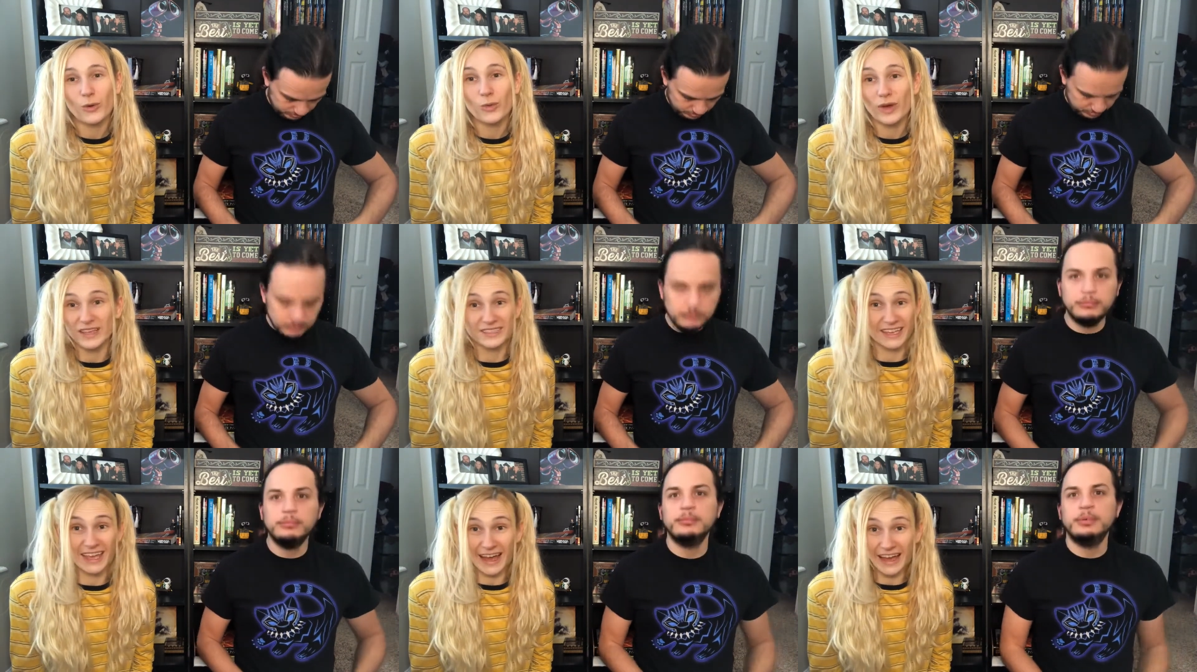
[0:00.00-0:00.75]
Speaker 1: is a
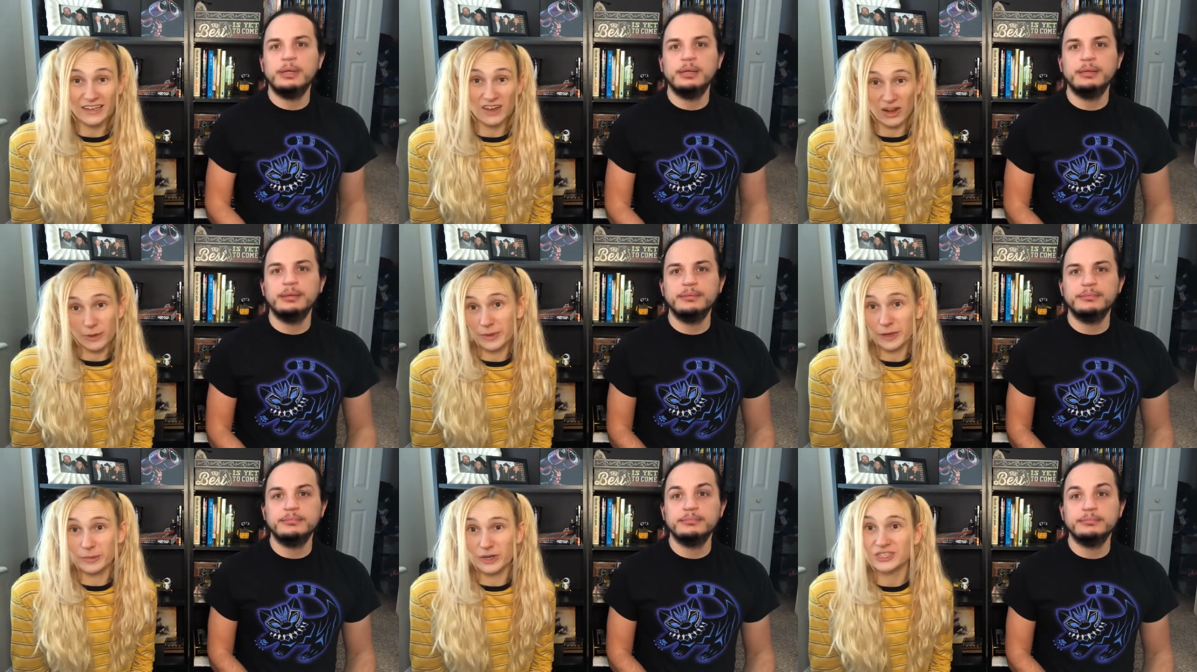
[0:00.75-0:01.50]
cat not a big
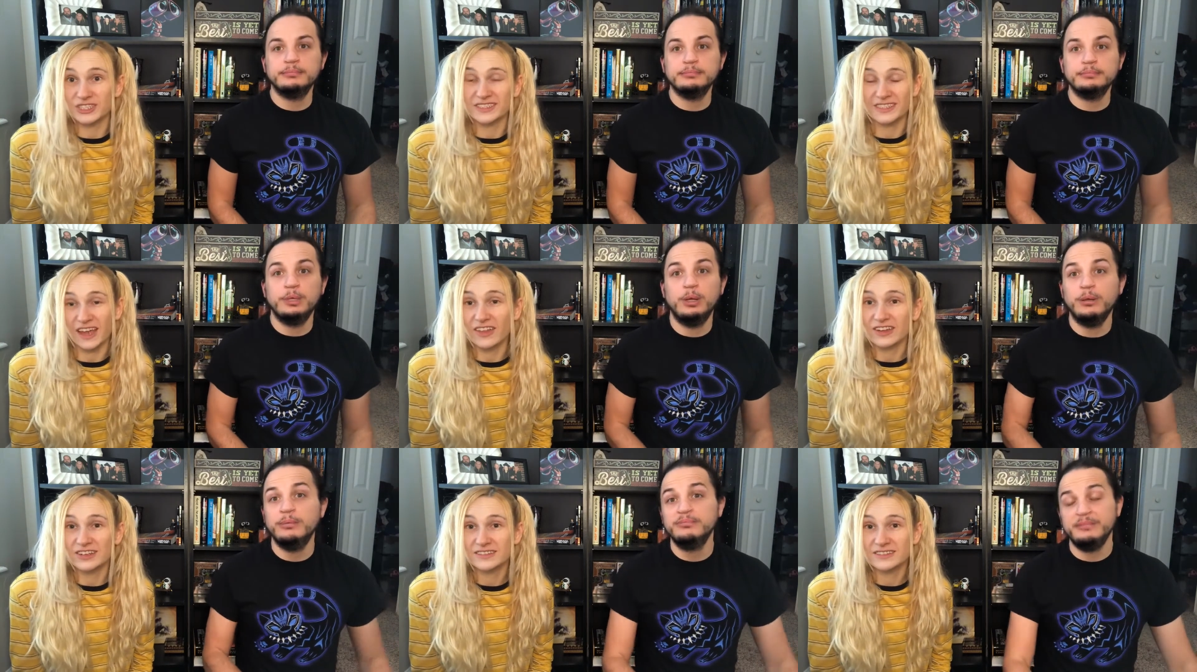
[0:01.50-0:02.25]
purchase together?
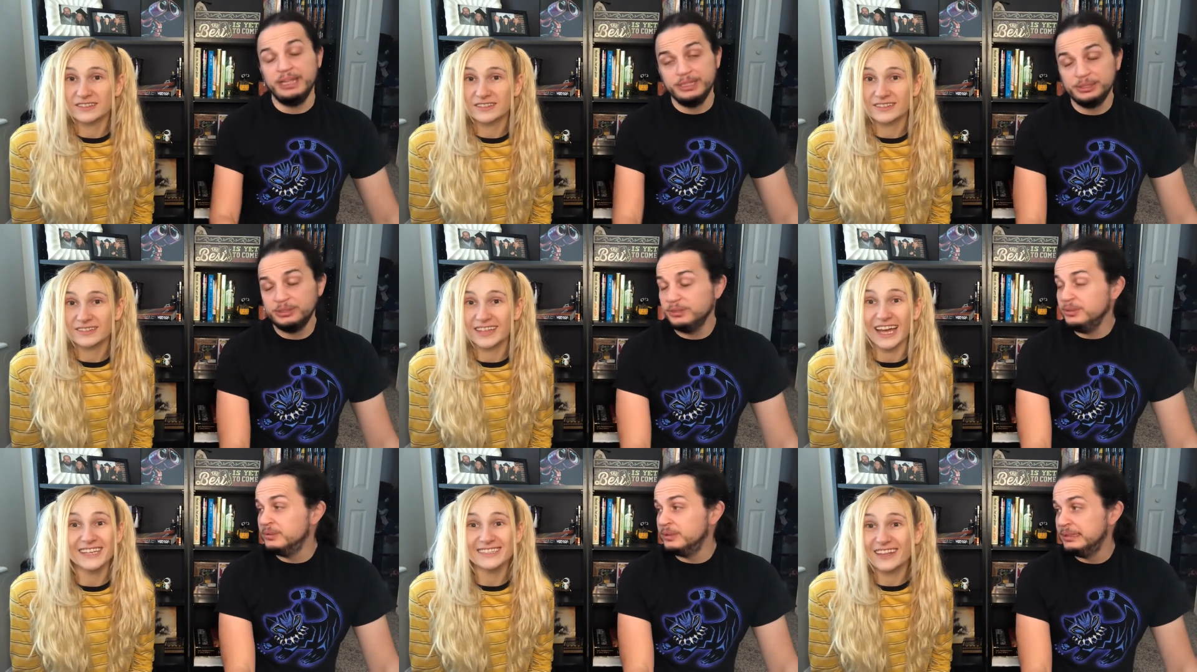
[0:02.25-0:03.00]
Speaker 2: That is true. That is
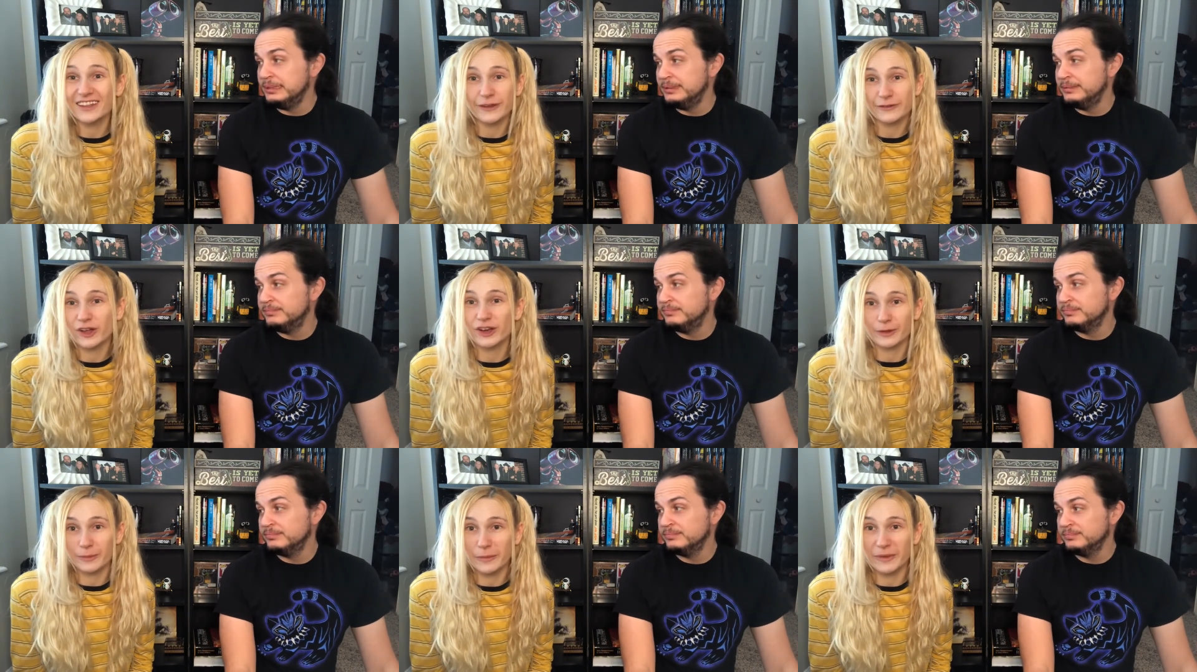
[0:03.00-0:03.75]
a
Speaker 1: lifelong
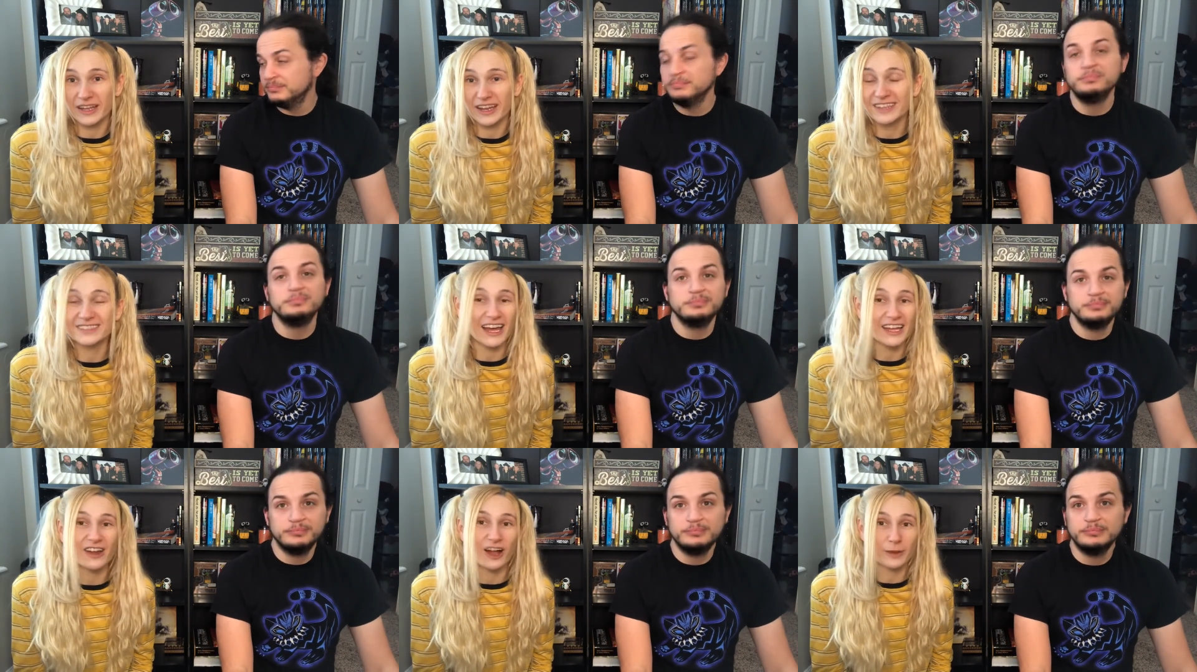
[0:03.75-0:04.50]
commitment. Is that not
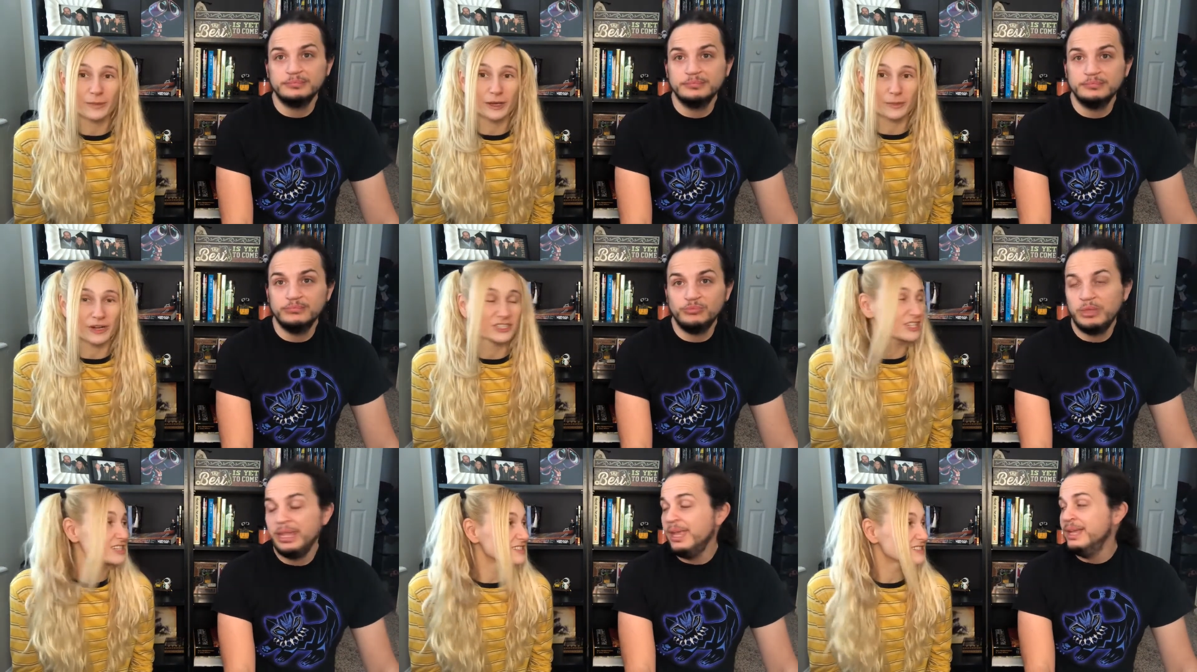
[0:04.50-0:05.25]
a big purchase?
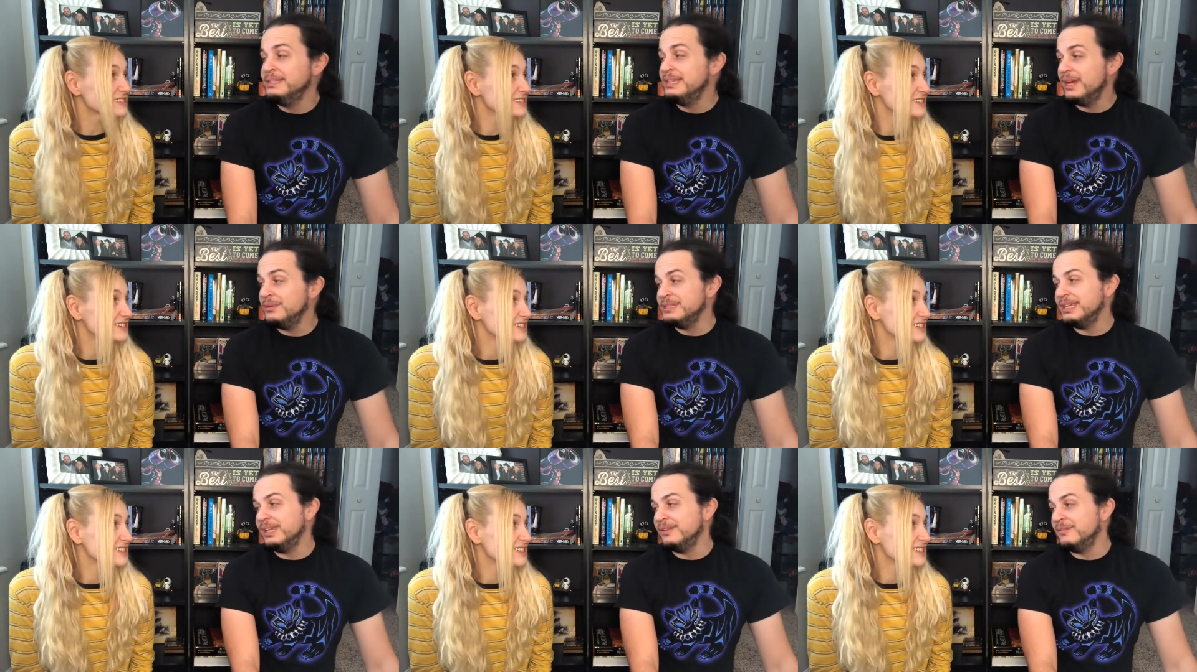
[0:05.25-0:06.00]
Speaker 2: See, I was thinking
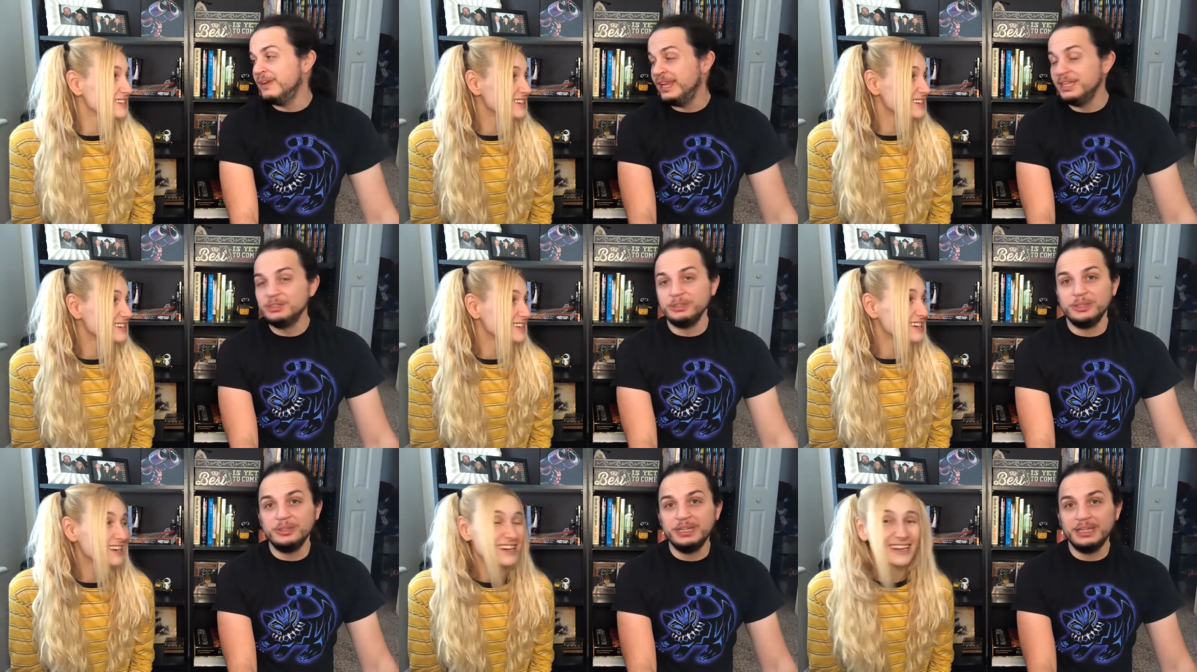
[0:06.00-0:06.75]
financial. You're
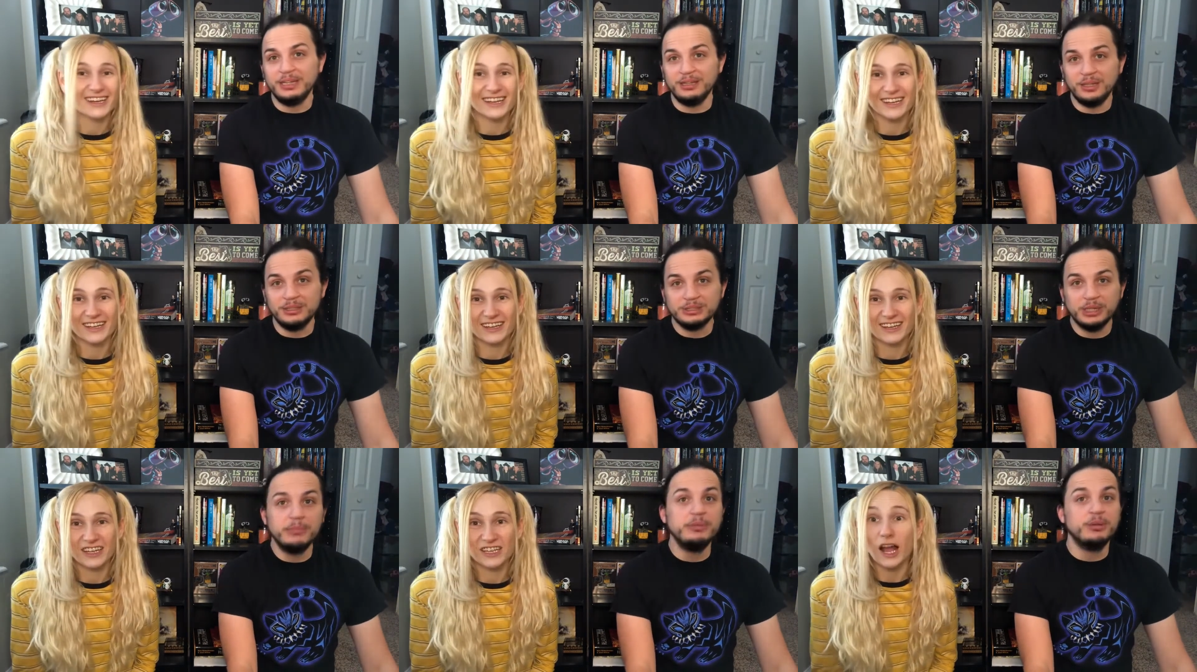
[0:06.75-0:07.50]
thinking long term.
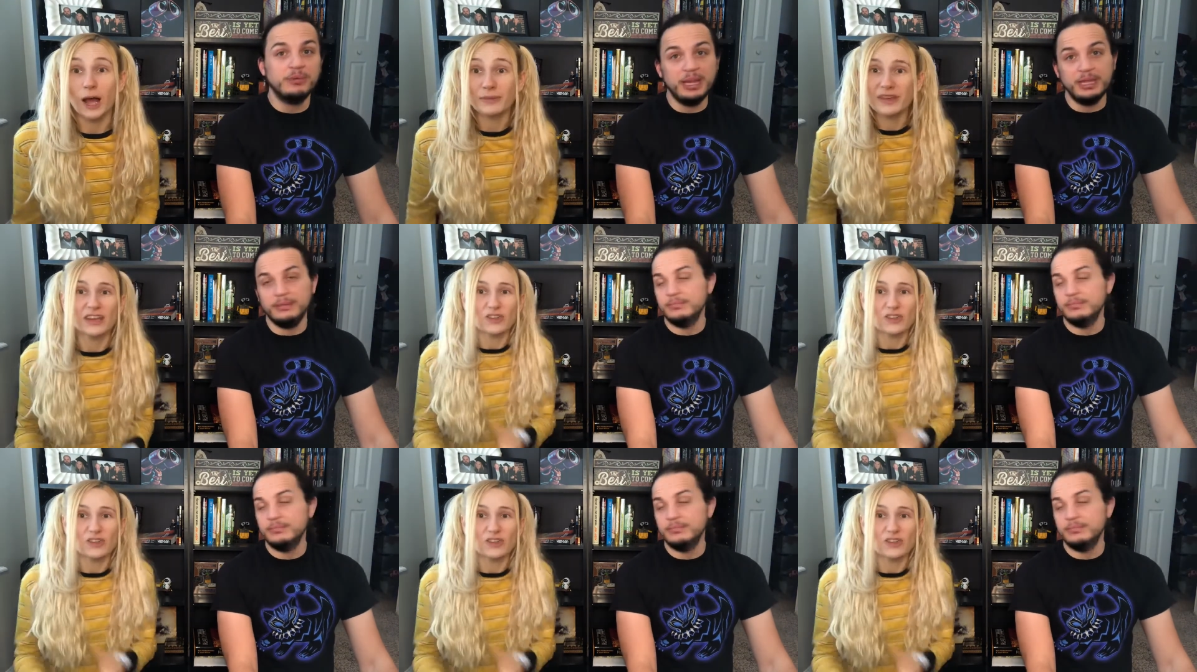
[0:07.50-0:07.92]
You're. I'm right. thinking